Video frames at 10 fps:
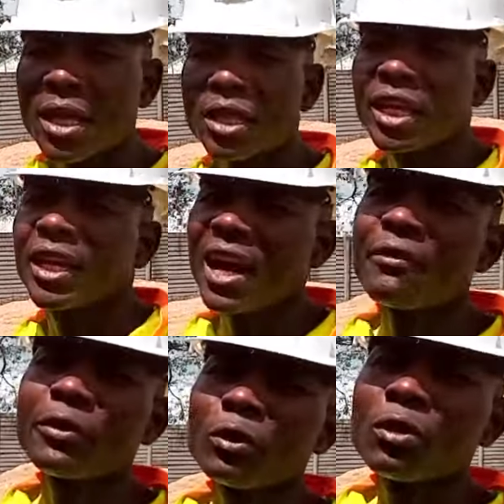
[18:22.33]
the
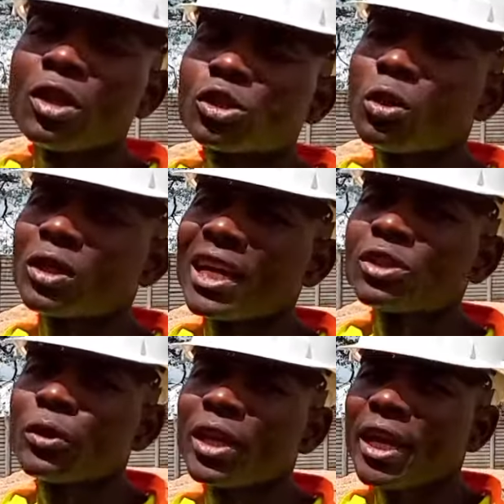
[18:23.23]
gravel so that
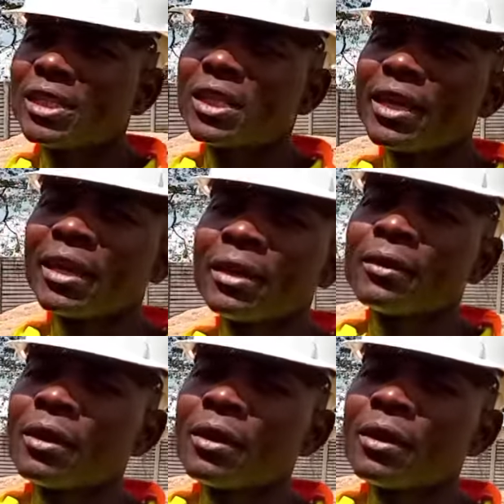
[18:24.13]
we add the